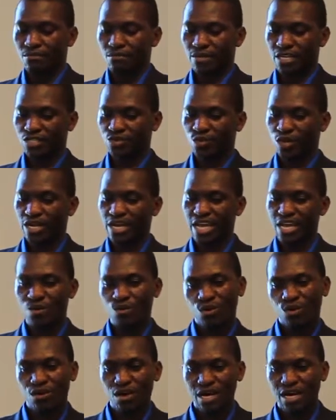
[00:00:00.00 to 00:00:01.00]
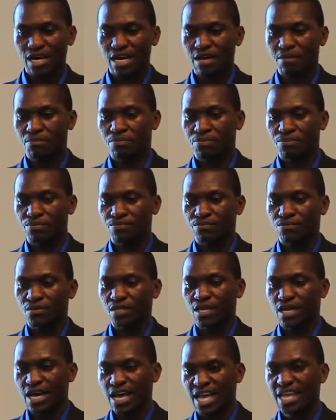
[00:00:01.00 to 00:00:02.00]
But when I woke up,
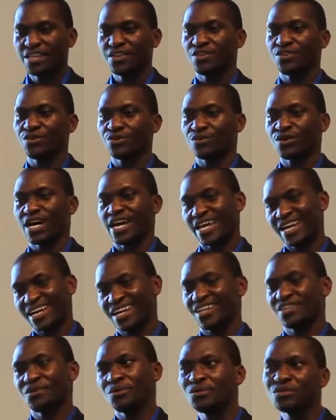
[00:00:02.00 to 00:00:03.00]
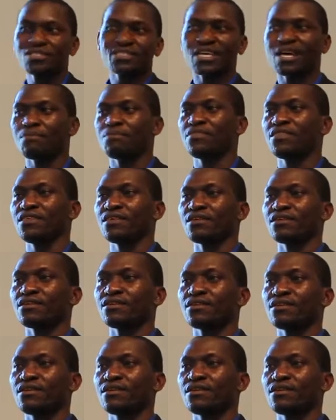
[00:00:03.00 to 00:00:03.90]
I knew I can do something.